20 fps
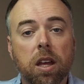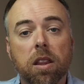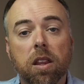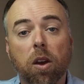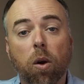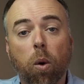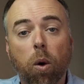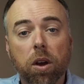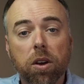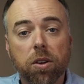
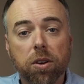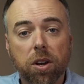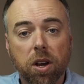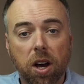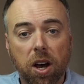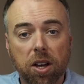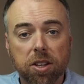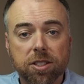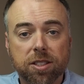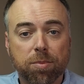the oil
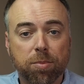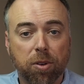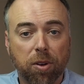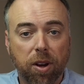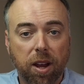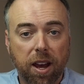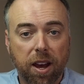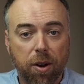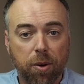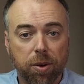cost per
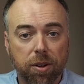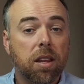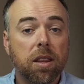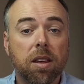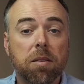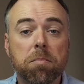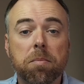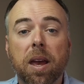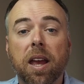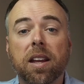hour,
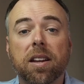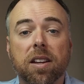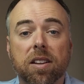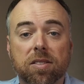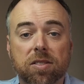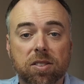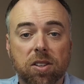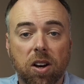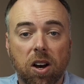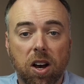the
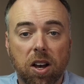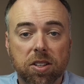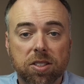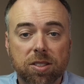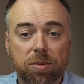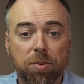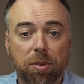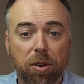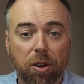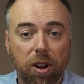maintenance
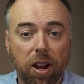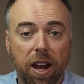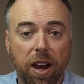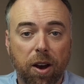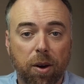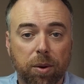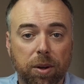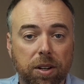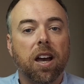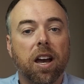cost per
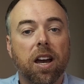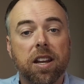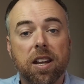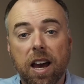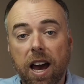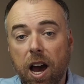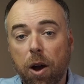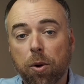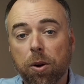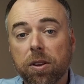hour, an
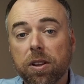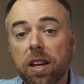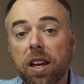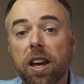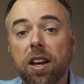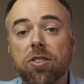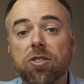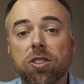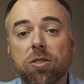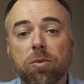hourly
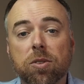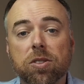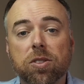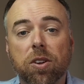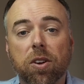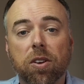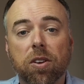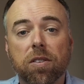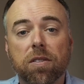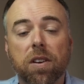engine
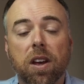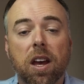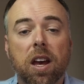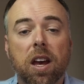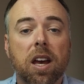reserve,